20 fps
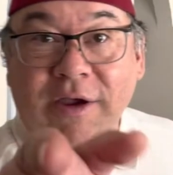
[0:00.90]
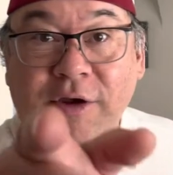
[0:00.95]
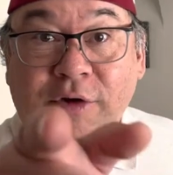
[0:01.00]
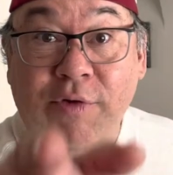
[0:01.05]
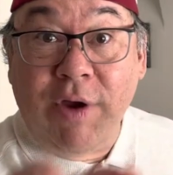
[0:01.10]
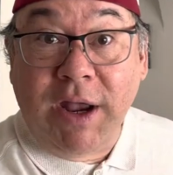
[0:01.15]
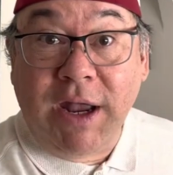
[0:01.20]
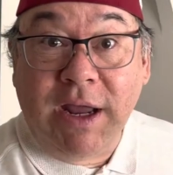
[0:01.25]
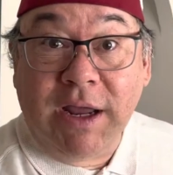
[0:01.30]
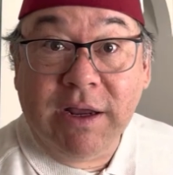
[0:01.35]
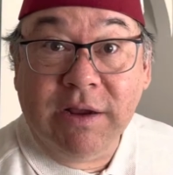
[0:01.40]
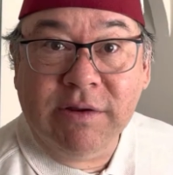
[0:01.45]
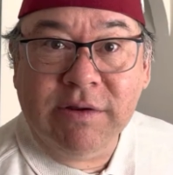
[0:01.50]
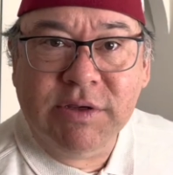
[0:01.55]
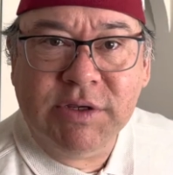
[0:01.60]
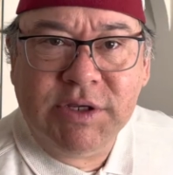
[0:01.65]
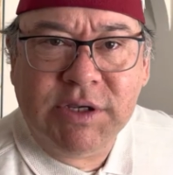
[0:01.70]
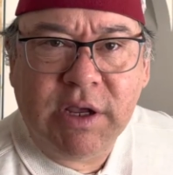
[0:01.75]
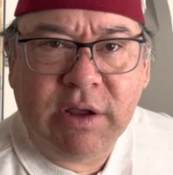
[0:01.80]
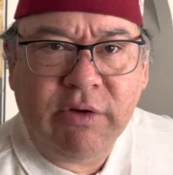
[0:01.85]

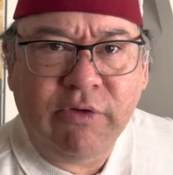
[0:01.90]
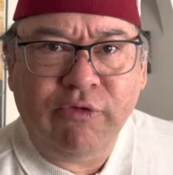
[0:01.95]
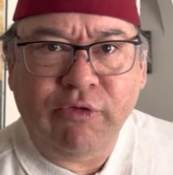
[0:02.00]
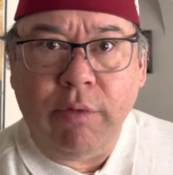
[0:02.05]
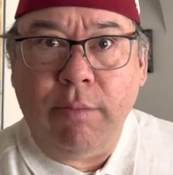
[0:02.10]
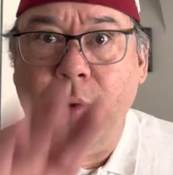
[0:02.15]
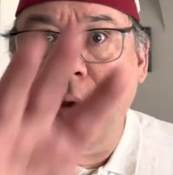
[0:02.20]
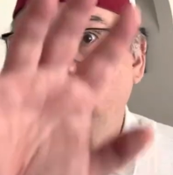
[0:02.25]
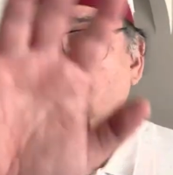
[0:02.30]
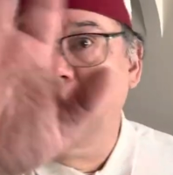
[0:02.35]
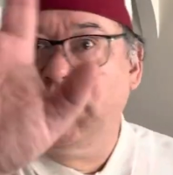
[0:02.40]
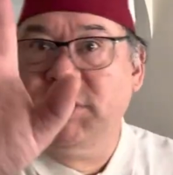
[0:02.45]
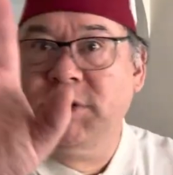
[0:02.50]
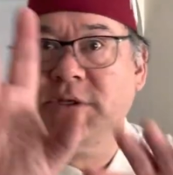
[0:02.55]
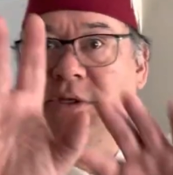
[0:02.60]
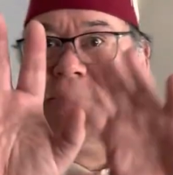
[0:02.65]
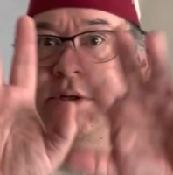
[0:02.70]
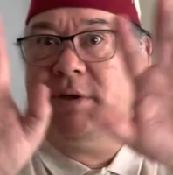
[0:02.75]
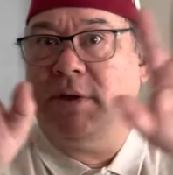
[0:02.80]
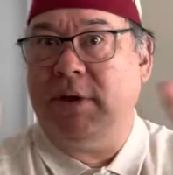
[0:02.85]
Greetings,
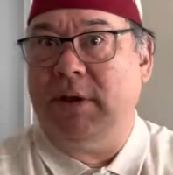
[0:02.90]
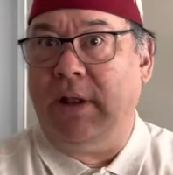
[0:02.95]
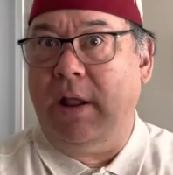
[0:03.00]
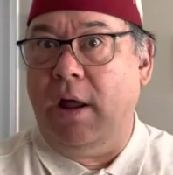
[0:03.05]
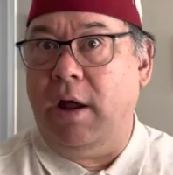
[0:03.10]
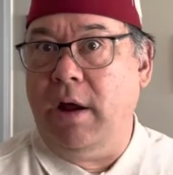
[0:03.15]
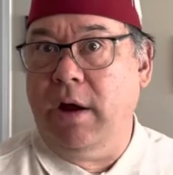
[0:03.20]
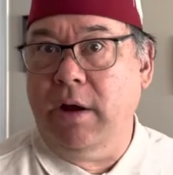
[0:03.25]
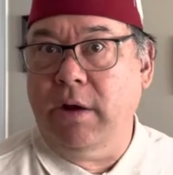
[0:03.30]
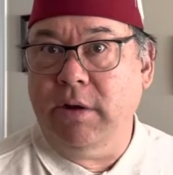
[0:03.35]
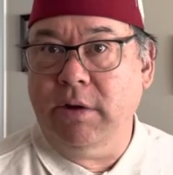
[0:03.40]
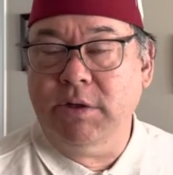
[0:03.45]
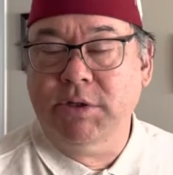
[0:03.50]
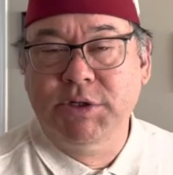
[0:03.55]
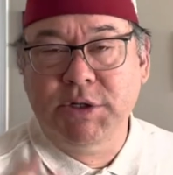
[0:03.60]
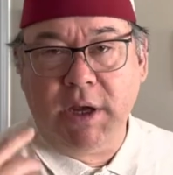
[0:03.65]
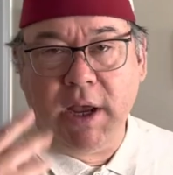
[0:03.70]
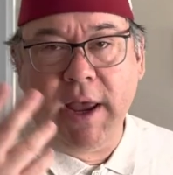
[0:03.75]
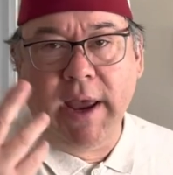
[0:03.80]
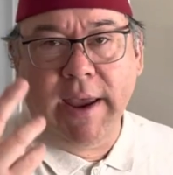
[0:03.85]
trombonists at
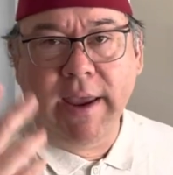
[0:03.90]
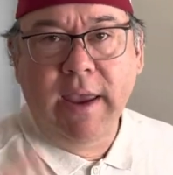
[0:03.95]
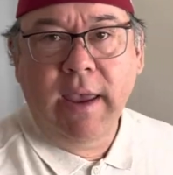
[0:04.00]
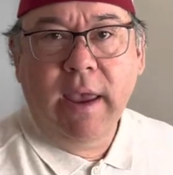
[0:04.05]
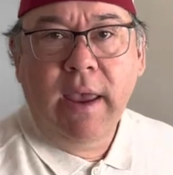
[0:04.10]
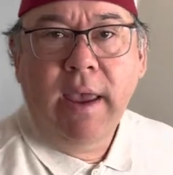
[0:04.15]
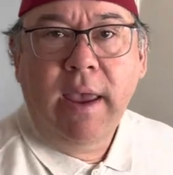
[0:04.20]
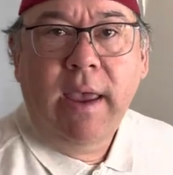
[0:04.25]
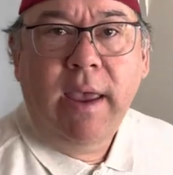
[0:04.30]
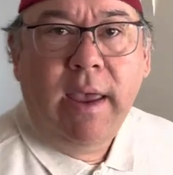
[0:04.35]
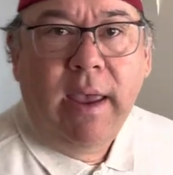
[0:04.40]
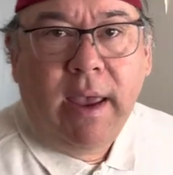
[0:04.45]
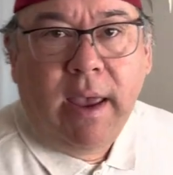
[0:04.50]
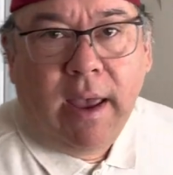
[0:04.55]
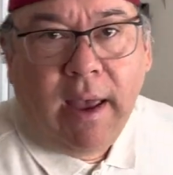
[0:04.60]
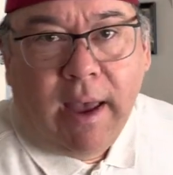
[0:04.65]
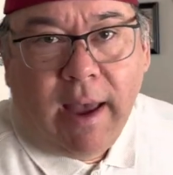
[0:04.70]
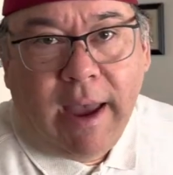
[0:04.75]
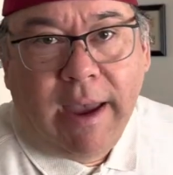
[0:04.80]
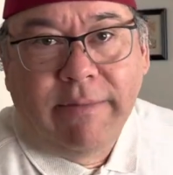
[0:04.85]
large. Hi,
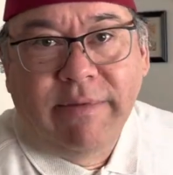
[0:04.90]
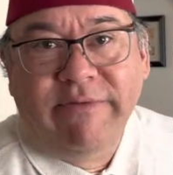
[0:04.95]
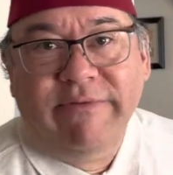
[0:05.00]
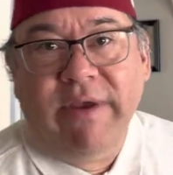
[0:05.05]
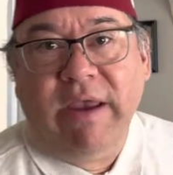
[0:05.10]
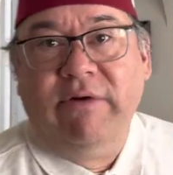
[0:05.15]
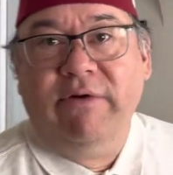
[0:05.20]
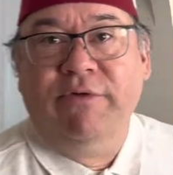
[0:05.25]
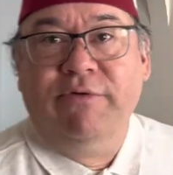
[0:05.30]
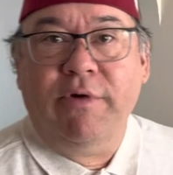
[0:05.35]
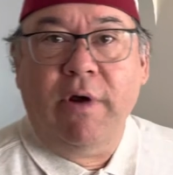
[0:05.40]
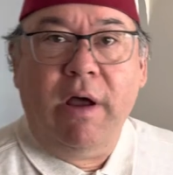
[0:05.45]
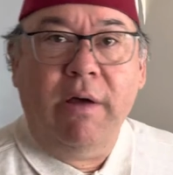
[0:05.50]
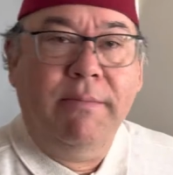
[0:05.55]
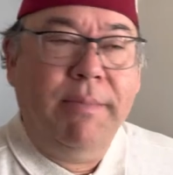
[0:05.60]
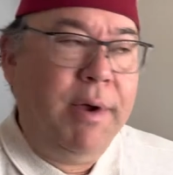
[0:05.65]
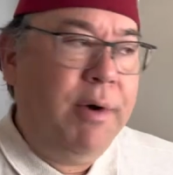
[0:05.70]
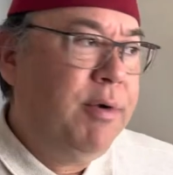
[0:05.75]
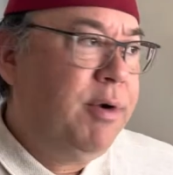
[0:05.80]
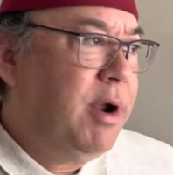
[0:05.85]
I'm the Vagrant
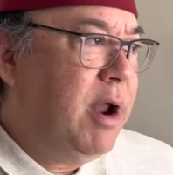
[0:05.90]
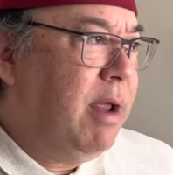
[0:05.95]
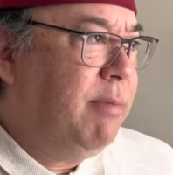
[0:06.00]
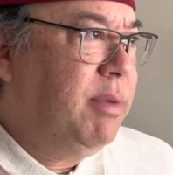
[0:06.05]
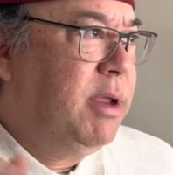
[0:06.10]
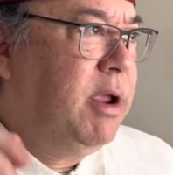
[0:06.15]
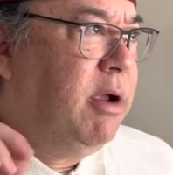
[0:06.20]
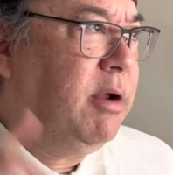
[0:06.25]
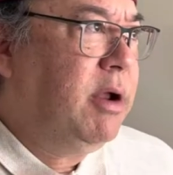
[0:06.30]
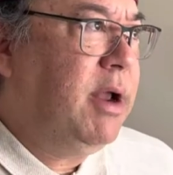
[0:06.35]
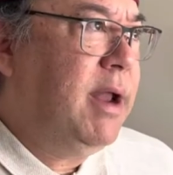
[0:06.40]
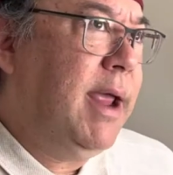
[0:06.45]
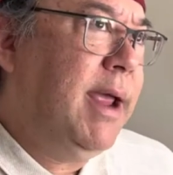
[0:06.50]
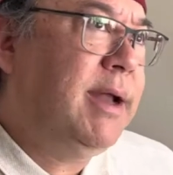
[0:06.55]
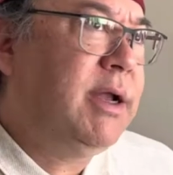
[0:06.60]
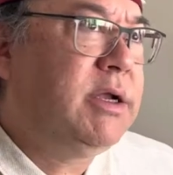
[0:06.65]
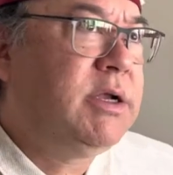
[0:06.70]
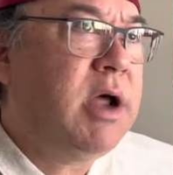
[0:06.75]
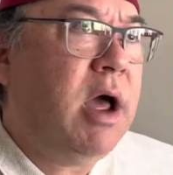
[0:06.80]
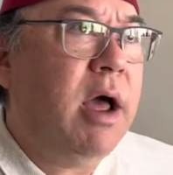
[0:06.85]
Trombone, and I'm here today
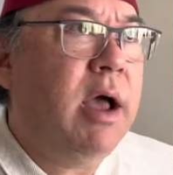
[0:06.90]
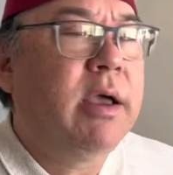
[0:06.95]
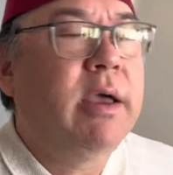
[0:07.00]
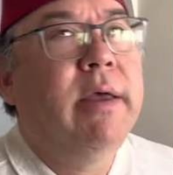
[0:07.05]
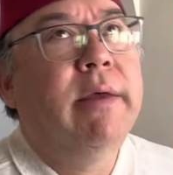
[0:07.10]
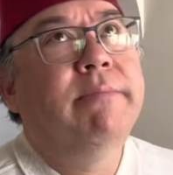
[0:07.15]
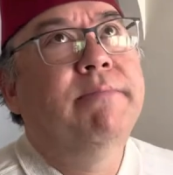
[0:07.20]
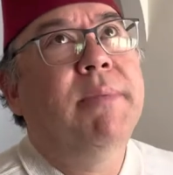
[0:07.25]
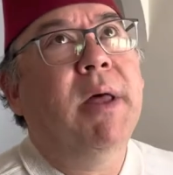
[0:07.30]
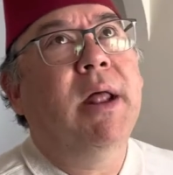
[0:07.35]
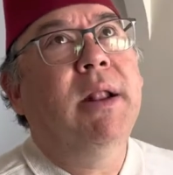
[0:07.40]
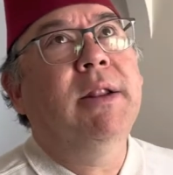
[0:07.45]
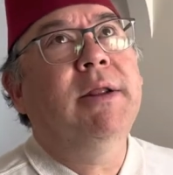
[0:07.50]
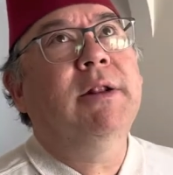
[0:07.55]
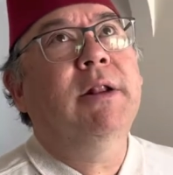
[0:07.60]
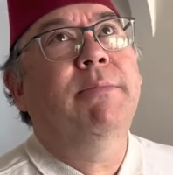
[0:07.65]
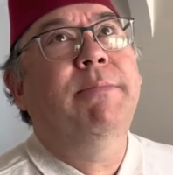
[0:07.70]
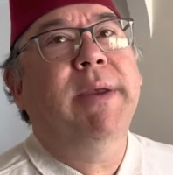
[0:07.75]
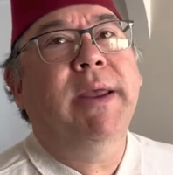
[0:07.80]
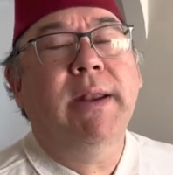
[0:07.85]
to talk a
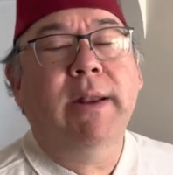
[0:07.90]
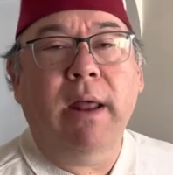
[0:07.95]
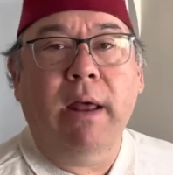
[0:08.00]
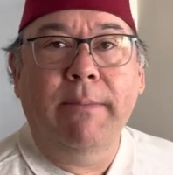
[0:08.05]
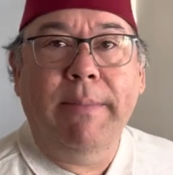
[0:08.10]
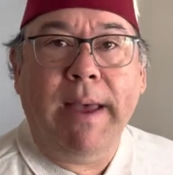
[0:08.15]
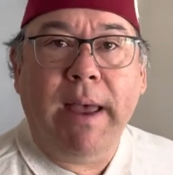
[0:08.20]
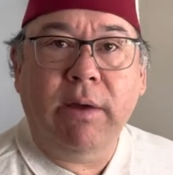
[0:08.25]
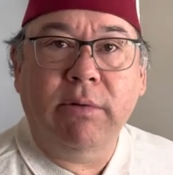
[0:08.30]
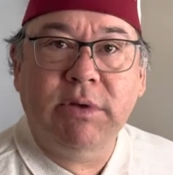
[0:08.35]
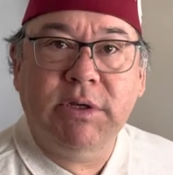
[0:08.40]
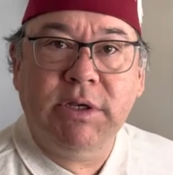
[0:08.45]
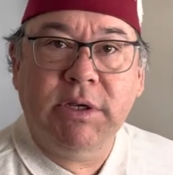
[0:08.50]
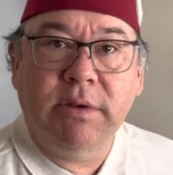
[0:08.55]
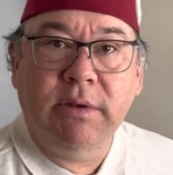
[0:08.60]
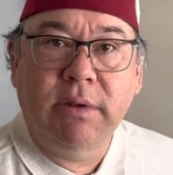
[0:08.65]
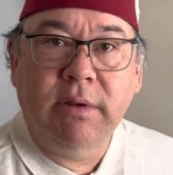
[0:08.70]
little bit about